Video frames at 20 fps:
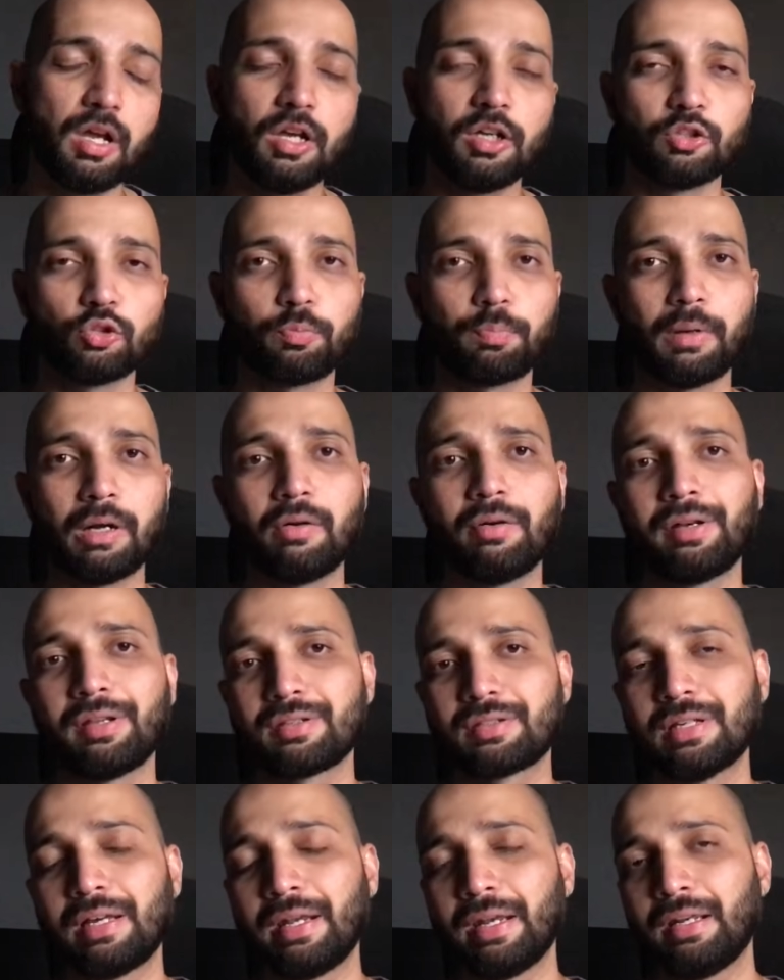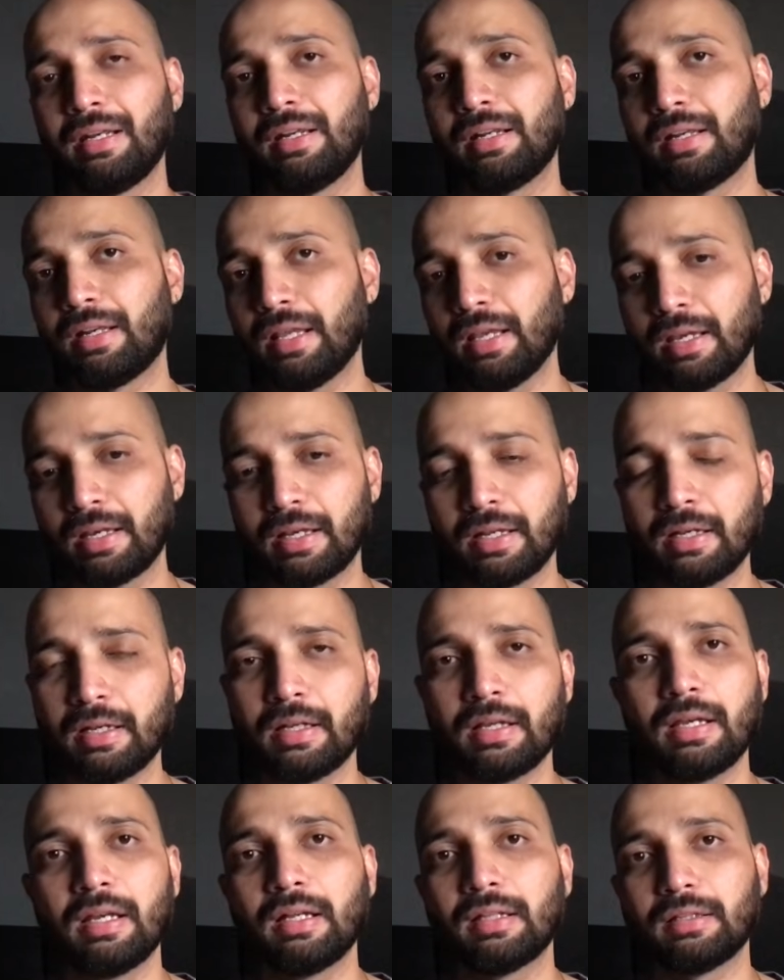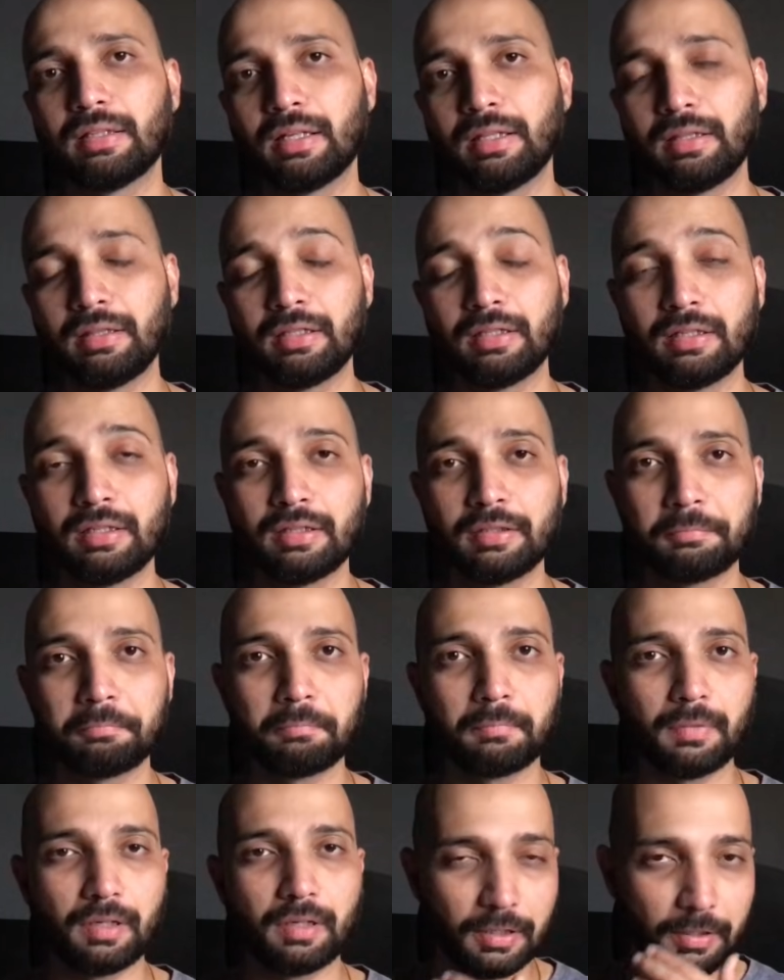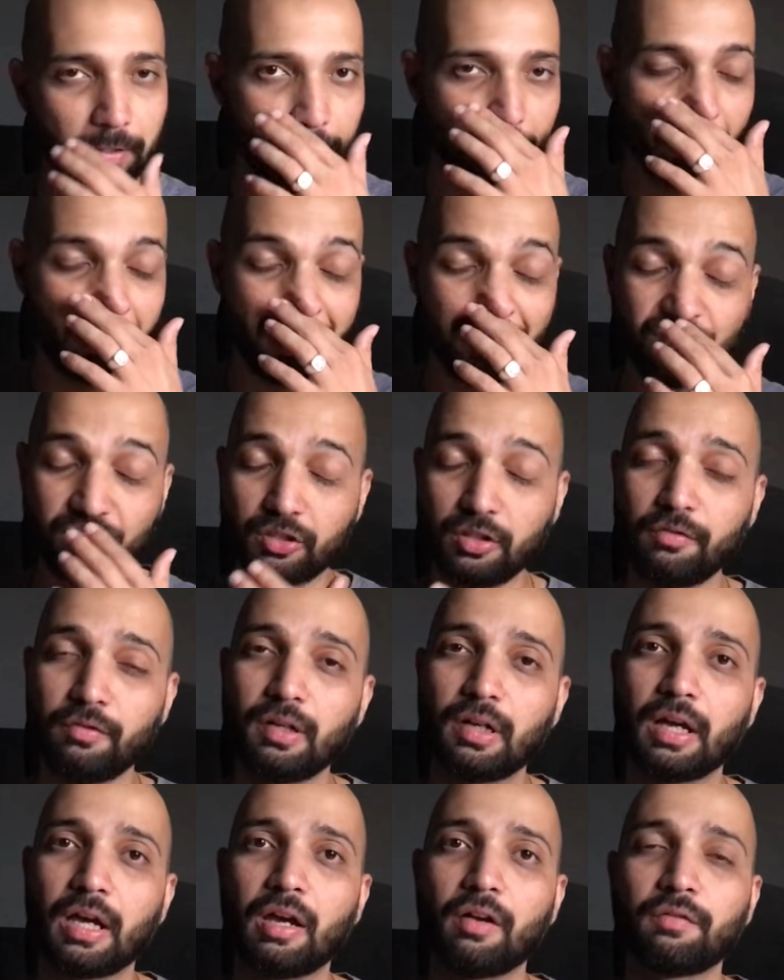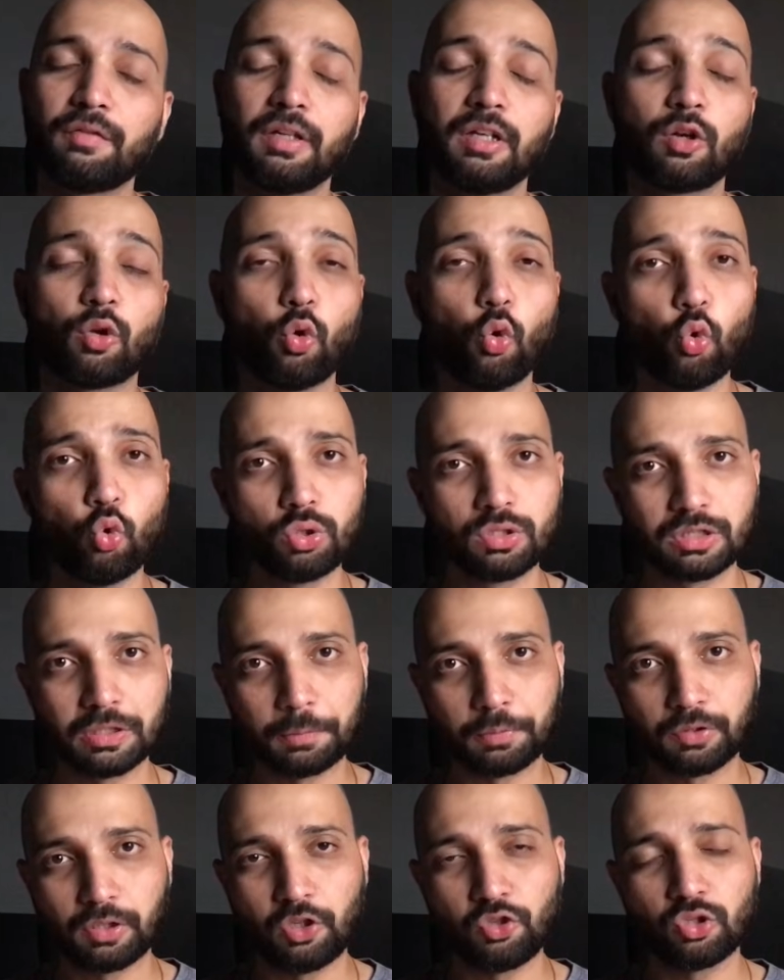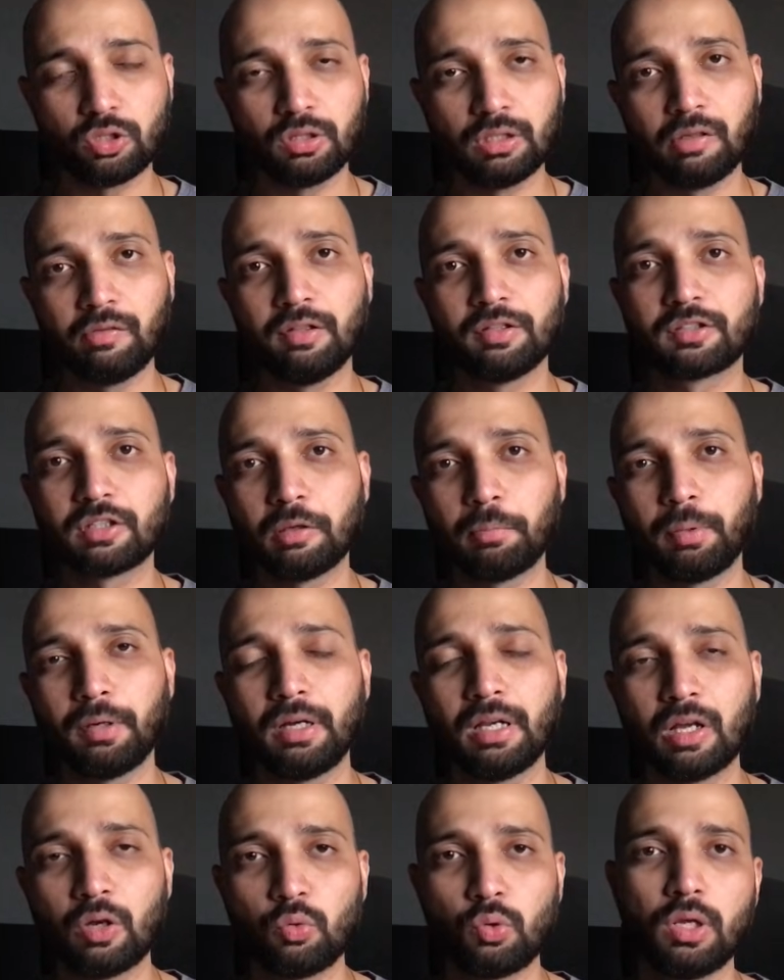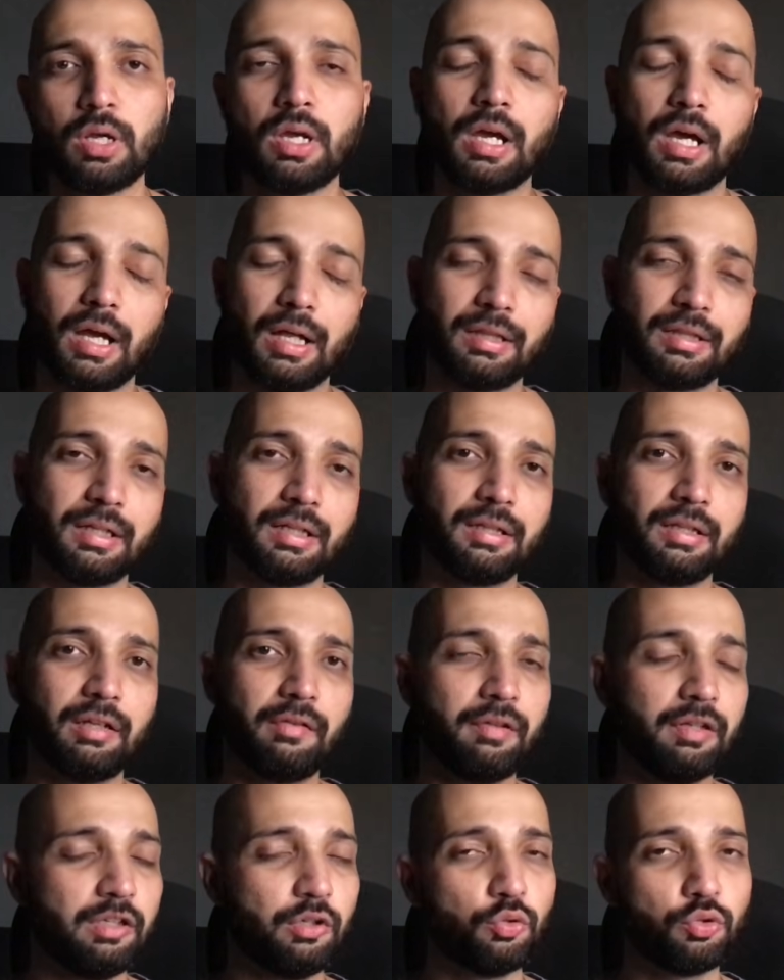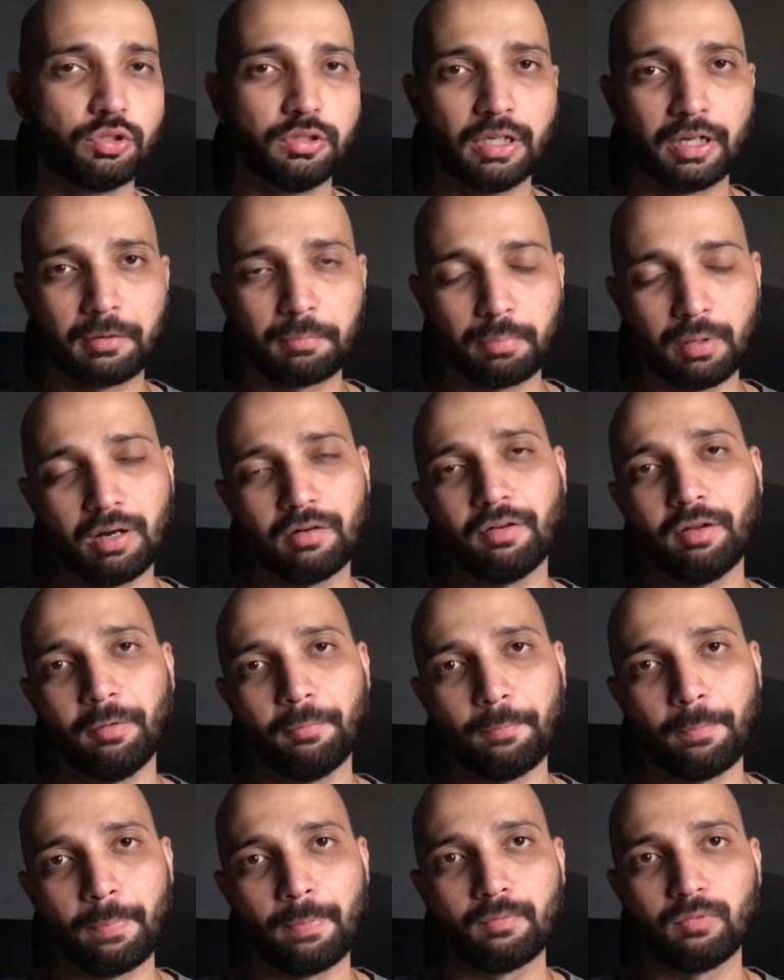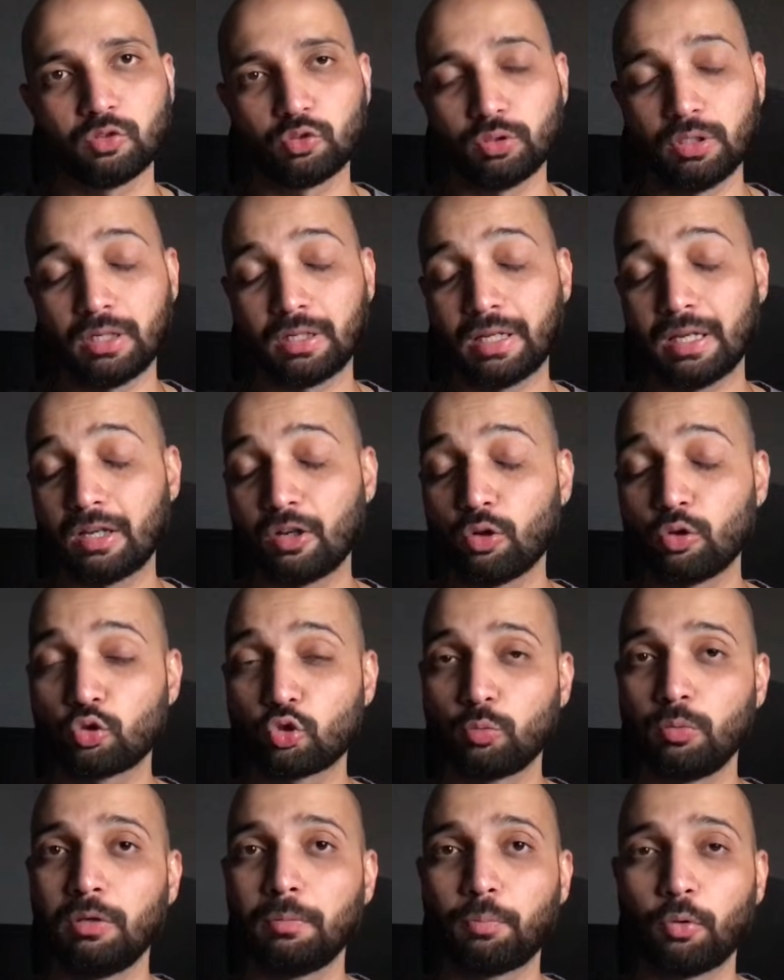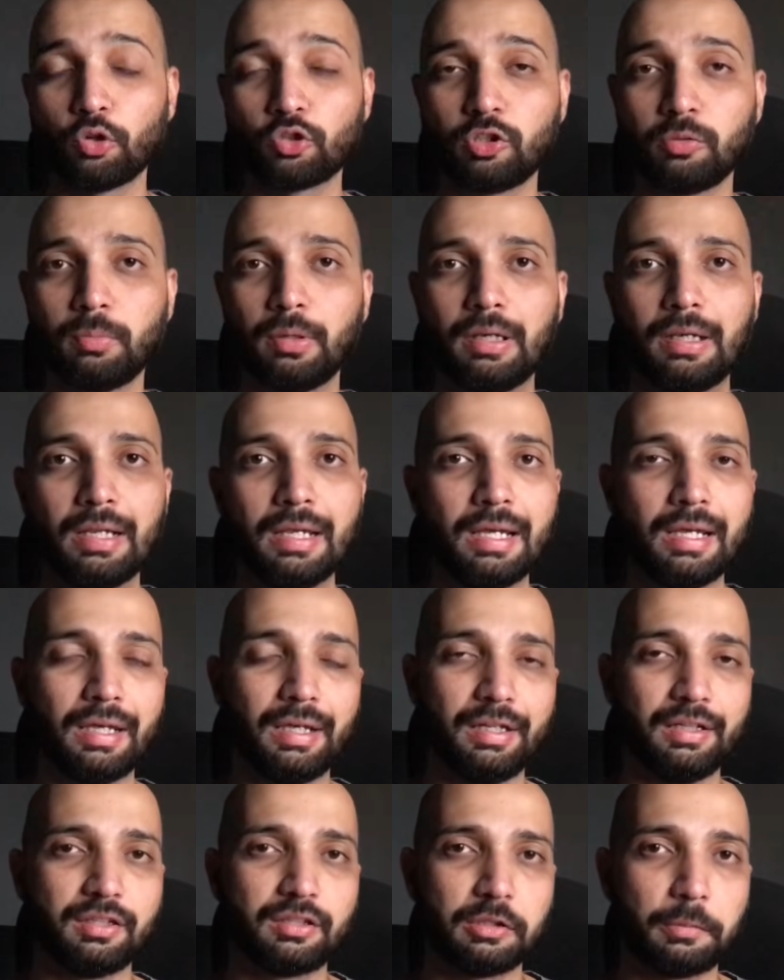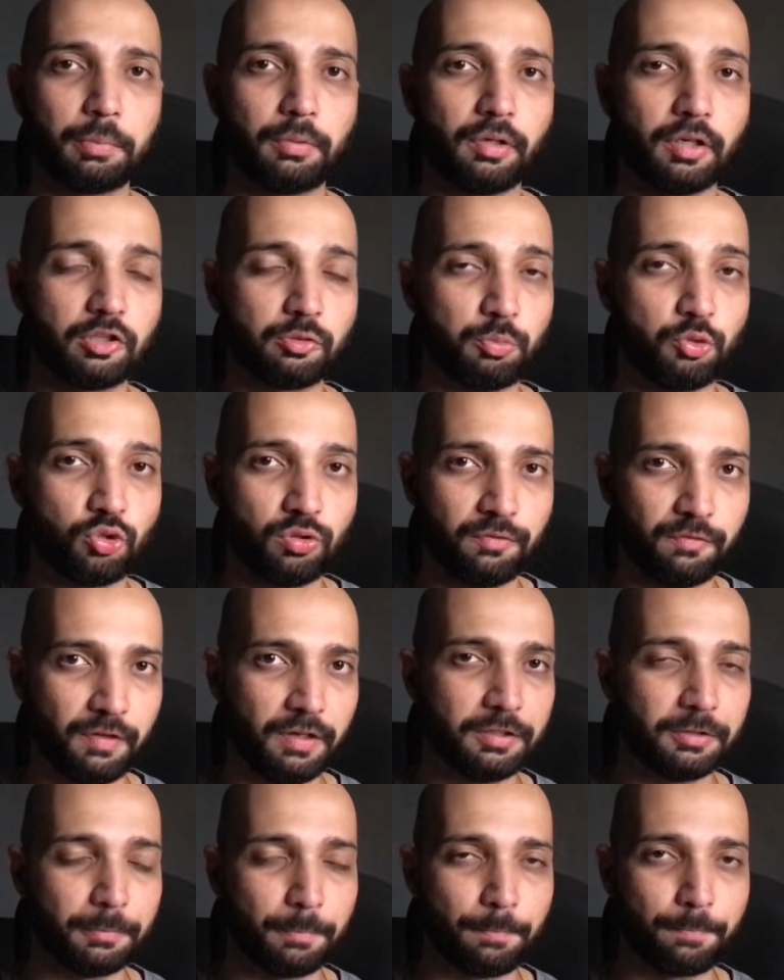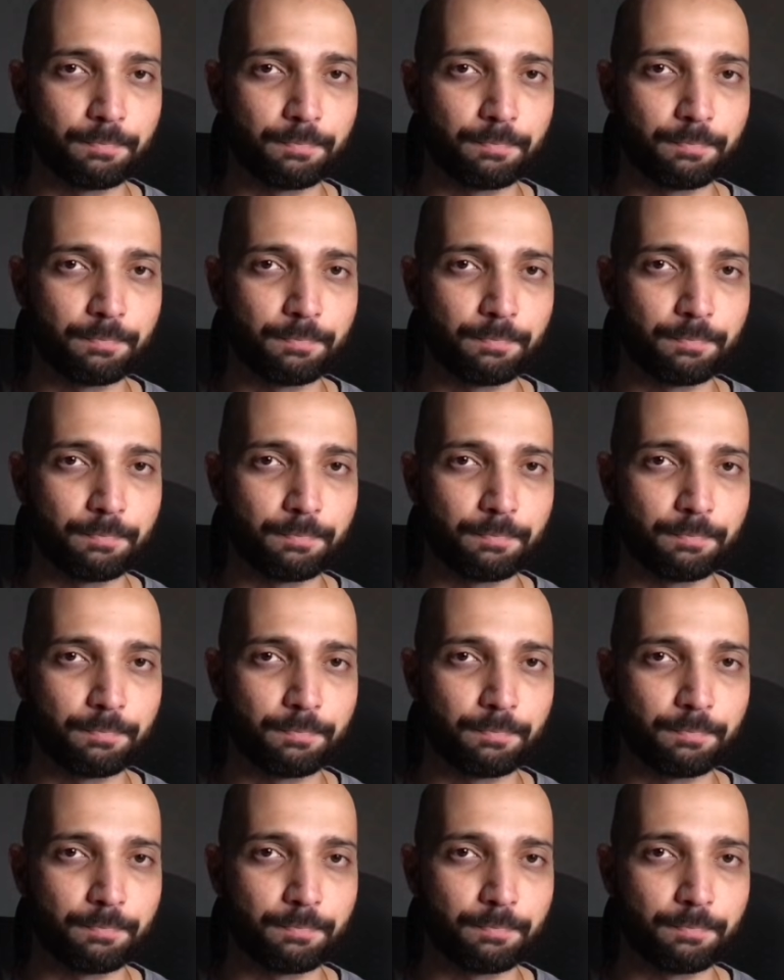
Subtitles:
So power is directly taken, then the industry will have their own substation, they will step it down, and then they will use that power. So that can also be possible in sub-transmission phase.